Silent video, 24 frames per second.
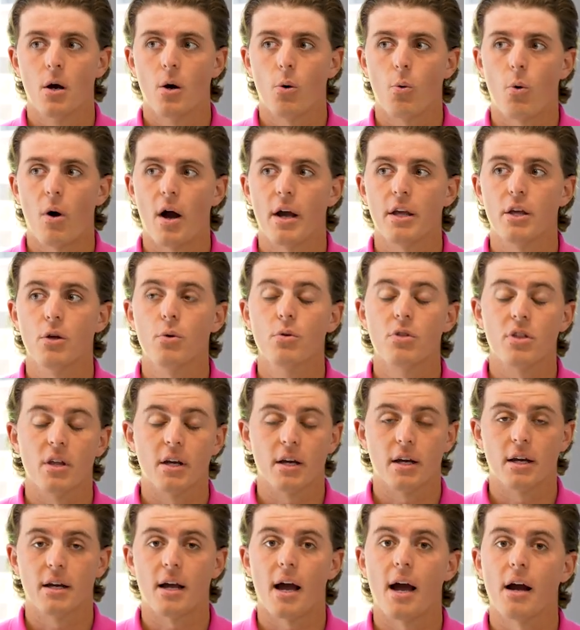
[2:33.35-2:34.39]
why you
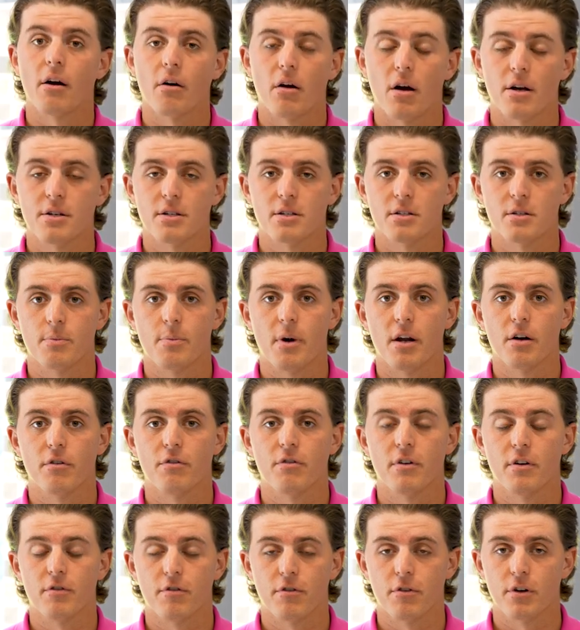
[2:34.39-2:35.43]
think Kyros is a better
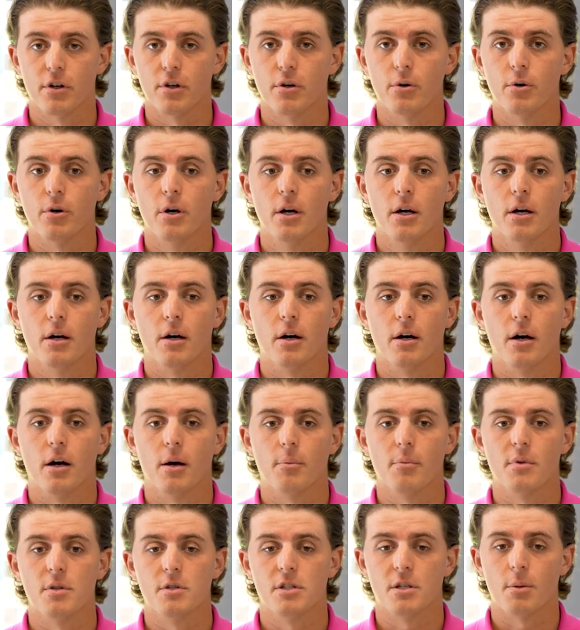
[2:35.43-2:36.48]
fit for you,
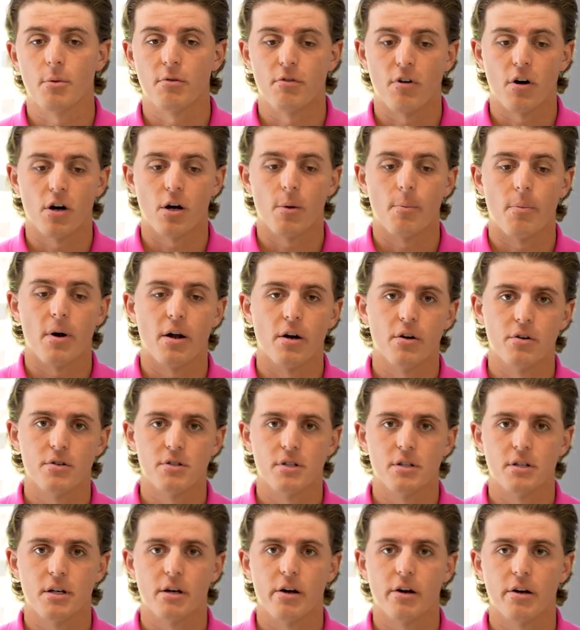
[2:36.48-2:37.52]
um, than some of our competitors
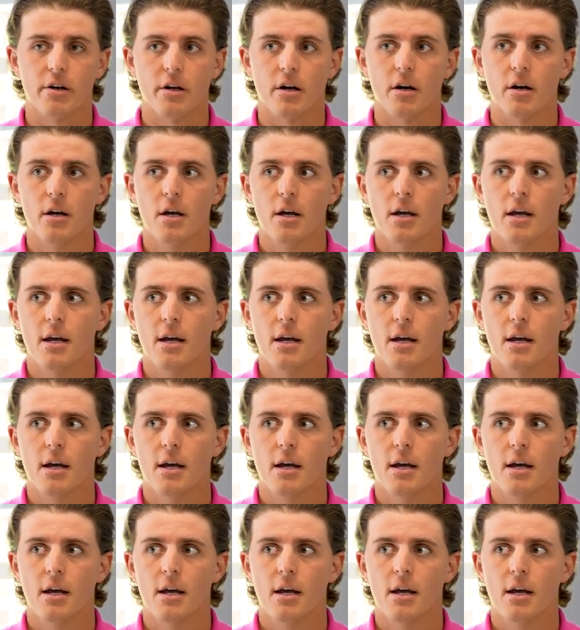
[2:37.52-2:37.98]
in the area.